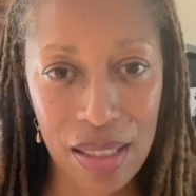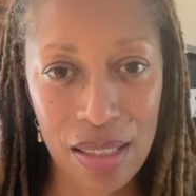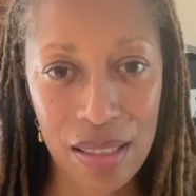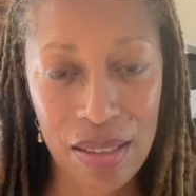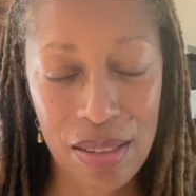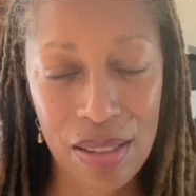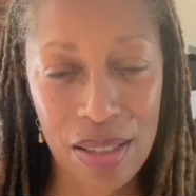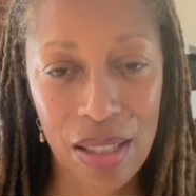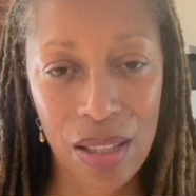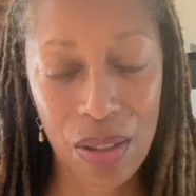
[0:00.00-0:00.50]

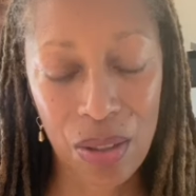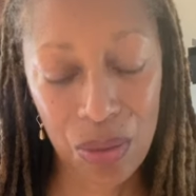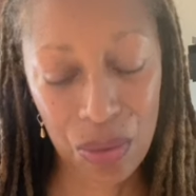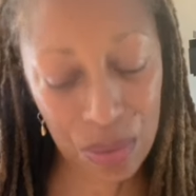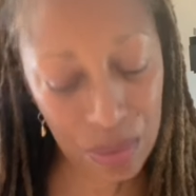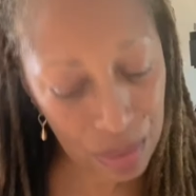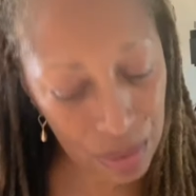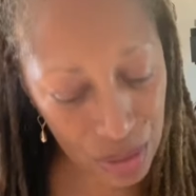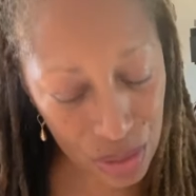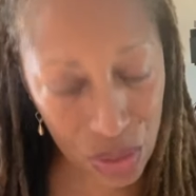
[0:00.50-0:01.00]

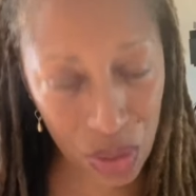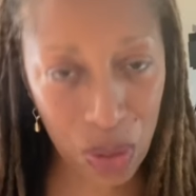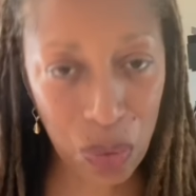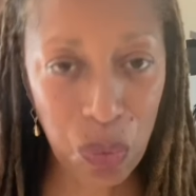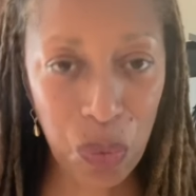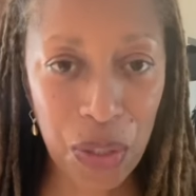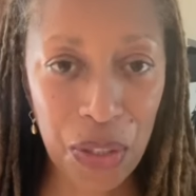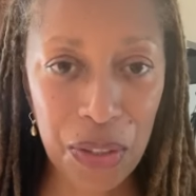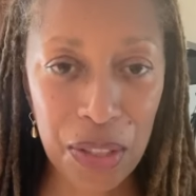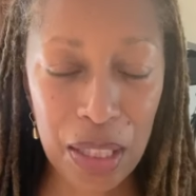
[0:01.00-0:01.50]
So start
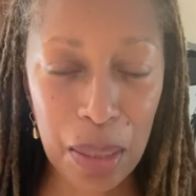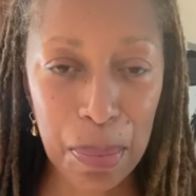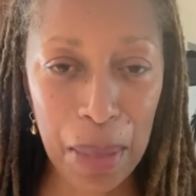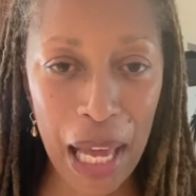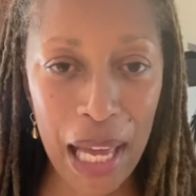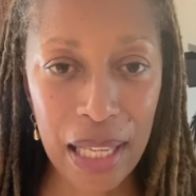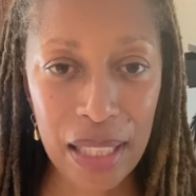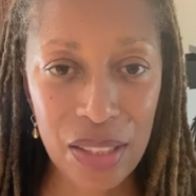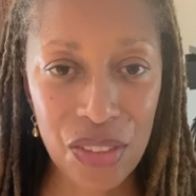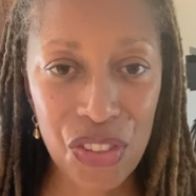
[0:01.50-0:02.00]
wearing the
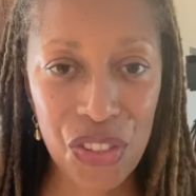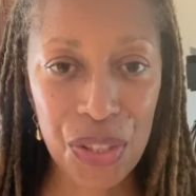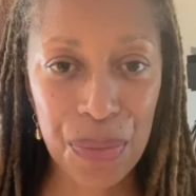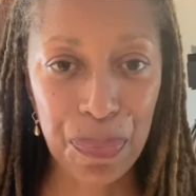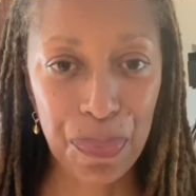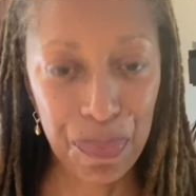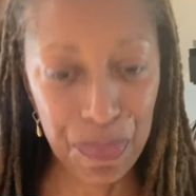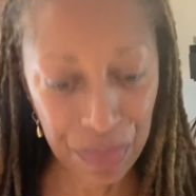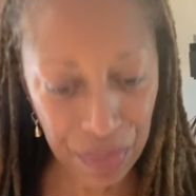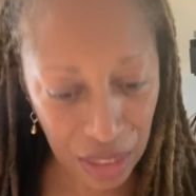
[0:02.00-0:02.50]
patch,
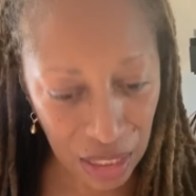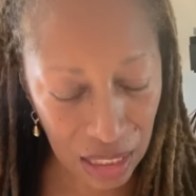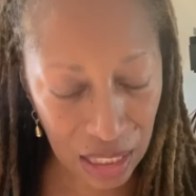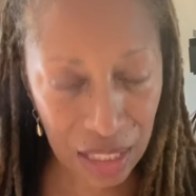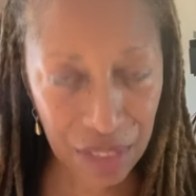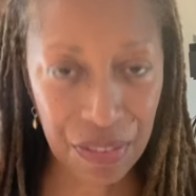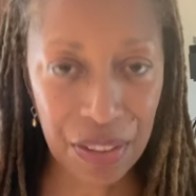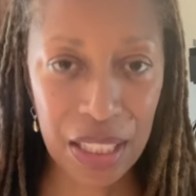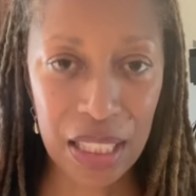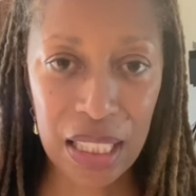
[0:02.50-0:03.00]

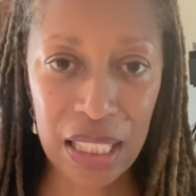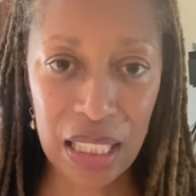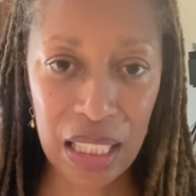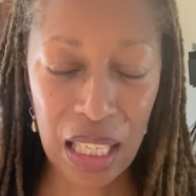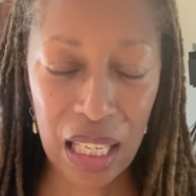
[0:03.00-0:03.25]
give it